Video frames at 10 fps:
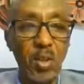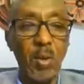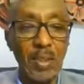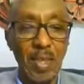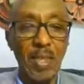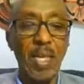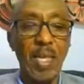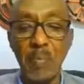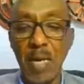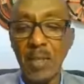You know, as I
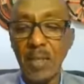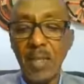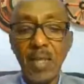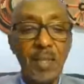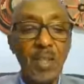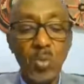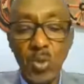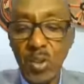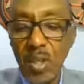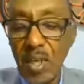came back,
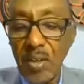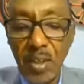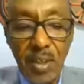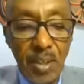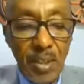this was the area